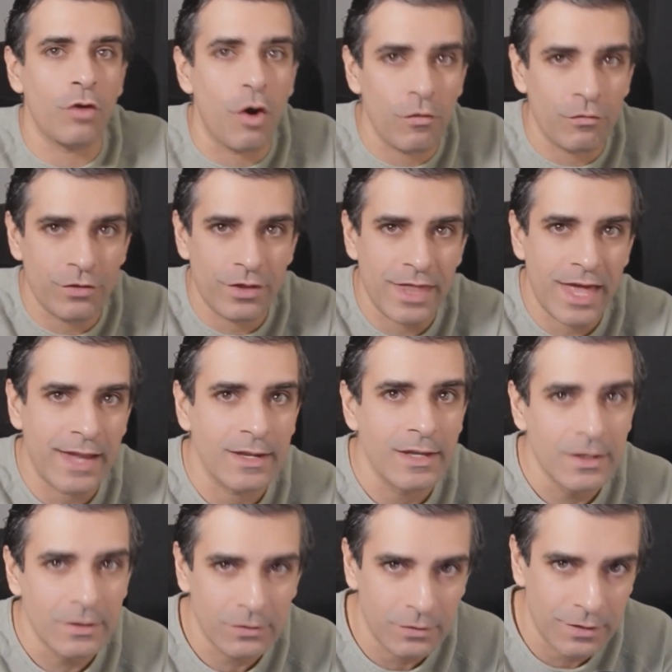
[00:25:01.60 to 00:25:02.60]
to offer that
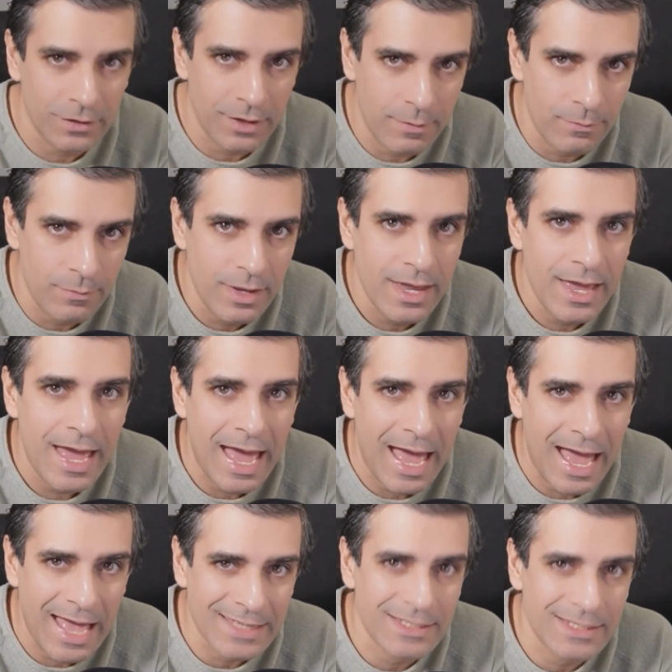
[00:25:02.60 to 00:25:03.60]
to them
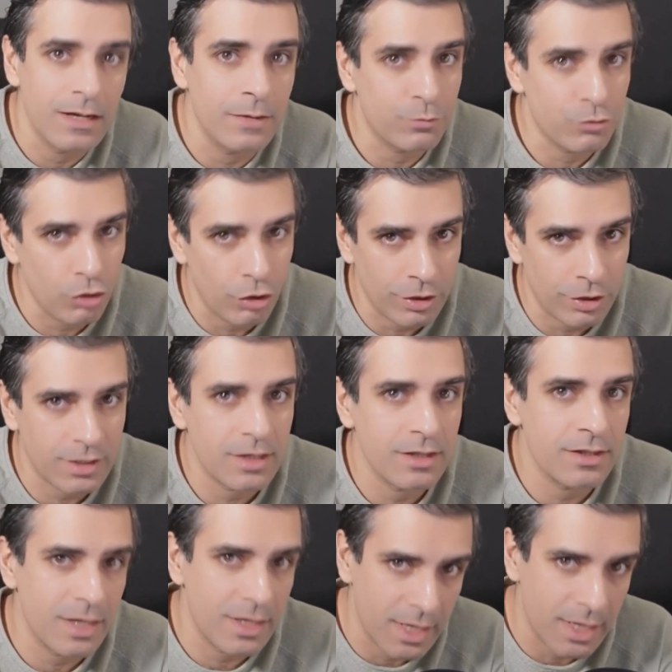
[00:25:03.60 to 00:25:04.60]
as a
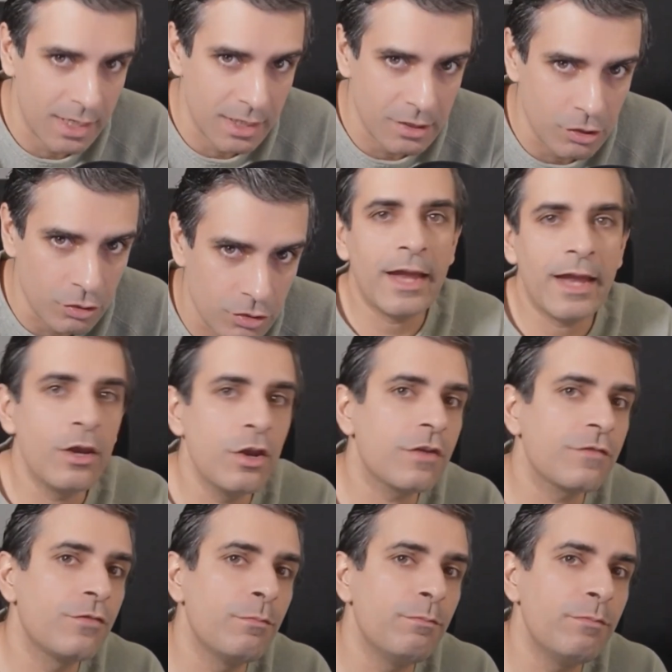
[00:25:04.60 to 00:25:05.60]
product that they can use. And
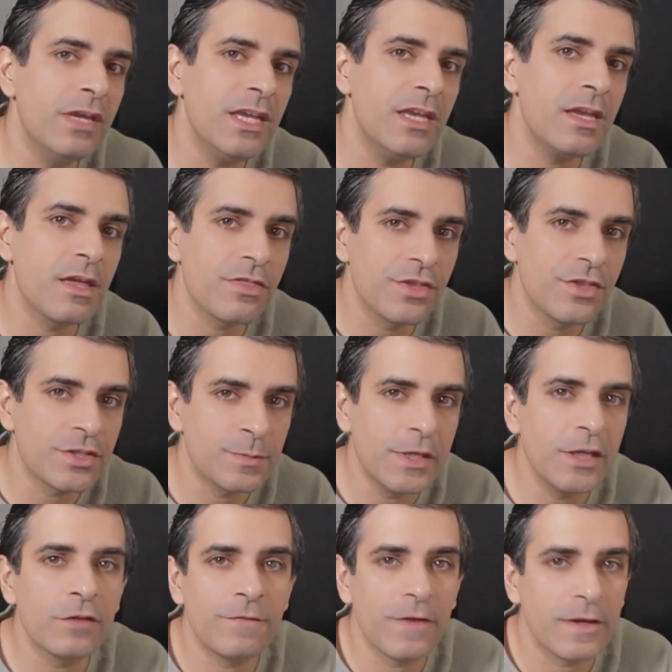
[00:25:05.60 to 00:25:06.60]
look, for me, the
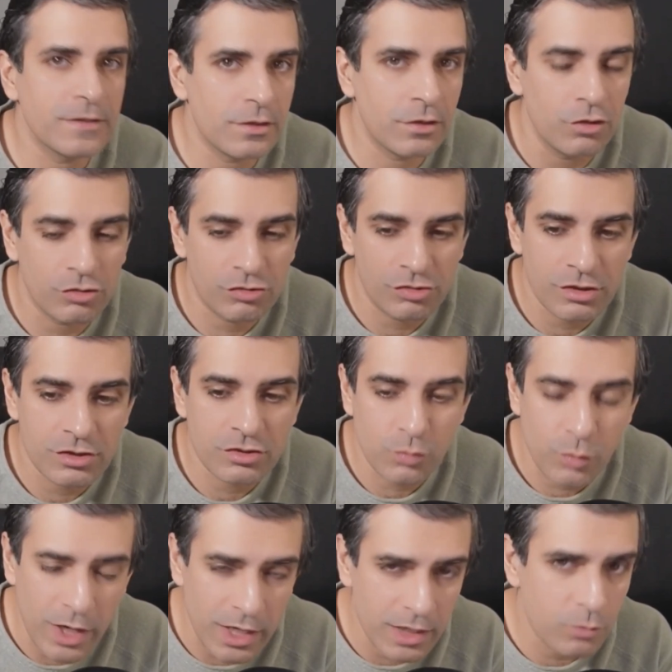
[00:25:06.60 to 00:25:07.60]
speed of execution
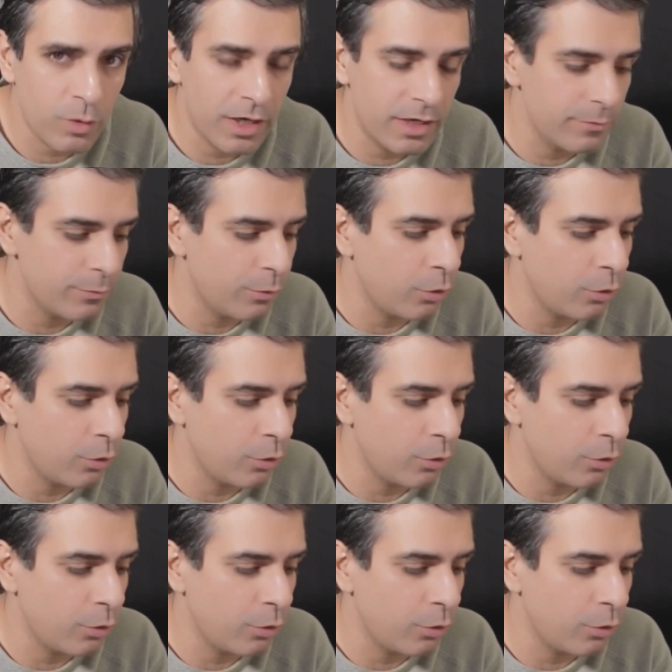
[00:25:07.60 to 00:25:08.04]
is really, really